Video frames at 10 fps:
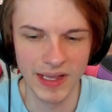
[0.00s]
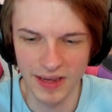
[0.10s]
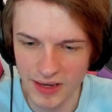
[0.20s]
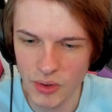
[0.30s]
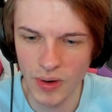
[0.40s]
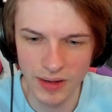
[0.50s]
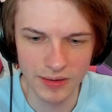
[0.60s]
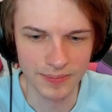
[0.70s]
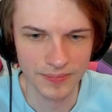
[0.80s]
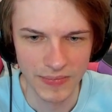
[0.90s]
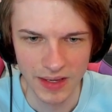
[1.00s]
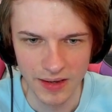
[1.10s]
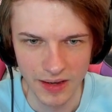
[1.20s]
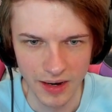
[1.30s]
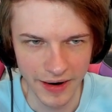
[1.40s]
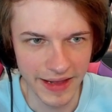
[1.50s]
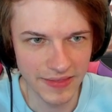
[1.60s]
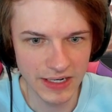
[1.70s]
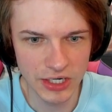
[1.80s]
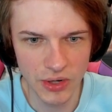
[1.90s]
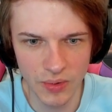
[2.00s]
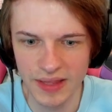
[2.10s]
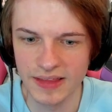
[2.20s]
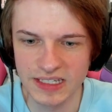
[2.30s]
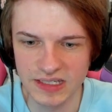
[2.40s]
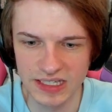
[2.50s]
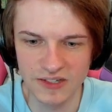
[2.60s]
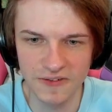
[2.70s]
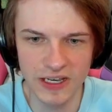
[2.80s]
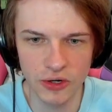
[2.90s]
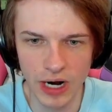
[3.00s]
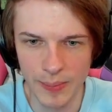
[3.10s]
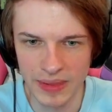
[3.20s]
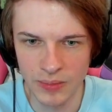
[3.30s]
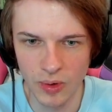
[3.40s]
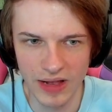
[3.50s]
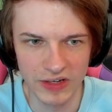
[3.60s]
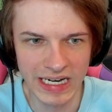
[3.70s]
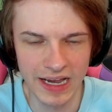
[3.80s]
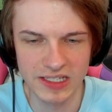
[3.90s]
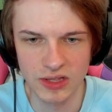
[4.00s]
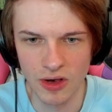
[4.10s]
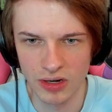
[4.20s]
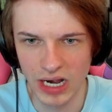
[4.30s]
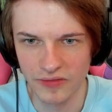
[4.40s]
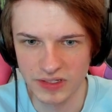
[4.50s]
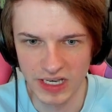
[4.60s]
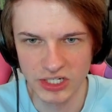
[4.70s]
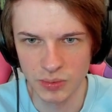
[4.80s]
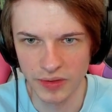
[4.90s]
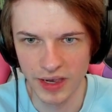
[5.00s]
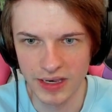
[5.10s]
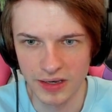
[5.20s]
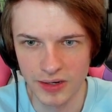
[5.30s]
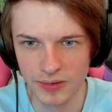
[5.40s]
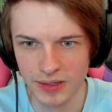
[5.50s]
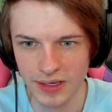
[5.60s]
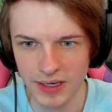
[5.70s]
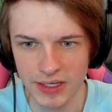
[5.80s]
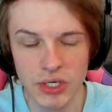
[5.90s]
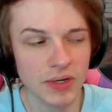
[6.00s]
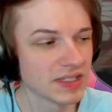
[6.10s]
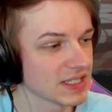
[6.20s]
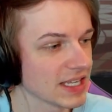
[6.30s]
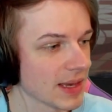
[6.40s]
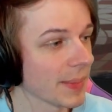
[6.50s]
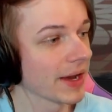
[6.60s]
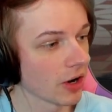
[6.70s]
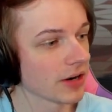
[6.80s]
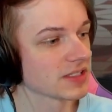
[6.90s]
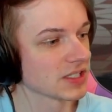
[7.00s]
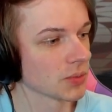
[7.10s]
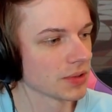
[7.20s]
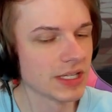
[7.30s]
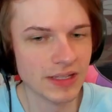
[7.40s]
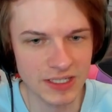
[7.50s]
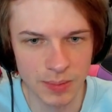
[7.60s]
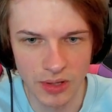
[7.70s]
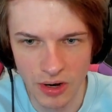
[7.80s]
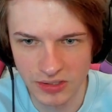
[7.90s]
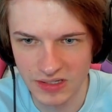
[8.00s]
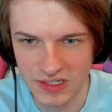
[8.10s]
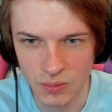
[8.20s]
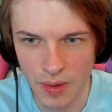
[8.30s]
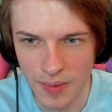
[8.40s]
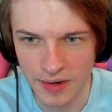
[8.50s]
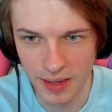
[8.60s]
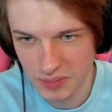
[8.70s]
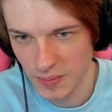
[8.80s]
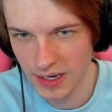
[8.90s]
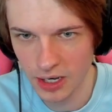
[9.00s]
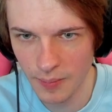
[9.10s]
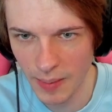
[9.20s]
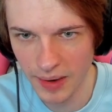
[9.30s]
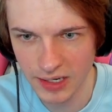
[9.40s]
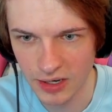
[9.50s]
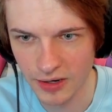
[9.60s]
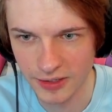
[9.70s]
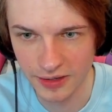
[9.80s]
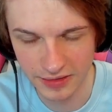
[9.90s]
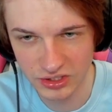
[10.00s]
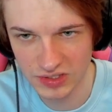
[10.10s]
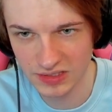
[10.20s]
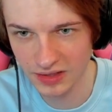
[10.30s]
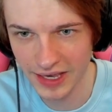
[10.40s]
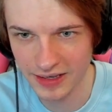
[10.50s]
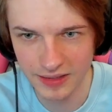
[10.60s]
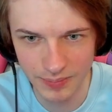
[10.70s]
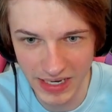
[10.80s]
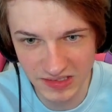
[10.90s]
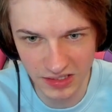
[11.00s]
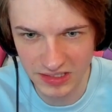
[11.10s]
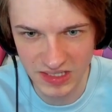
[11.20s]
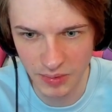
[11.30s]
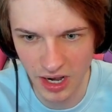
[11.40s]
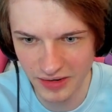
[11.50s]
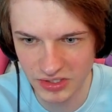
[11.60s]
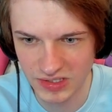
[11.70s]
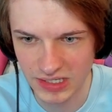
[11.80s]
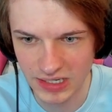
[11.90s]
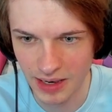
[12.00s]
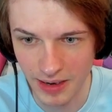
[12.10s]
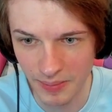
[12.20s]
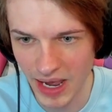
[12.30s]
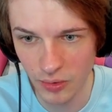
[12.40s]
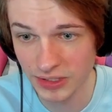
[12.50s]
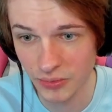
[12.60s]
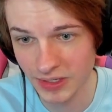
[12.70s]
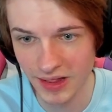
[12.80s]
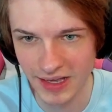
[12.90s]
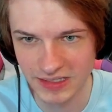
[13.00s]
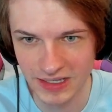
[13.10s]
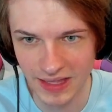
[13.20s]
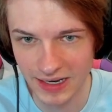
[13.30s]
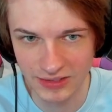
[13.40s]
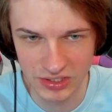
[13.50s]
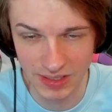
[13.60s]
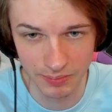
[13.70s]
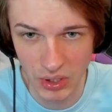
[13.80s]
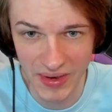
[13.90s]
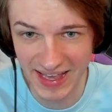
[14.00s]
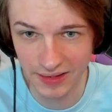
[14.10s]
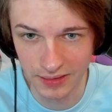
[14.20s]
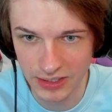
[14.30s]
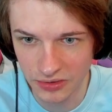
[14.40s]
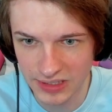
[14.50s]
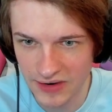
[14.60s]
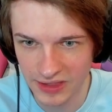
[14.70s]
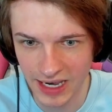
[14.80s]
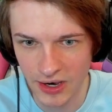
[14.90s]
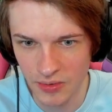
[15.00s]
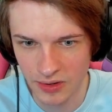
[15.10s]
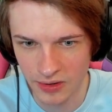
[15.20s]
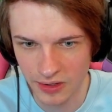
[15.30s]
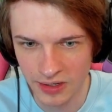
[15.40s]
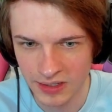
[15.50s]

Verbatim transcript: Yeah, you're welcome. All right, and then you know what? Let's let's feed her up, and then we'll have a nice long conversation with Aiko. You can see that my heart still really does belong to this woman. I'm spending all my money on her, uh, just like basically subconsciously. I'm now only realizing that just I'm blowing literally everything I own on her.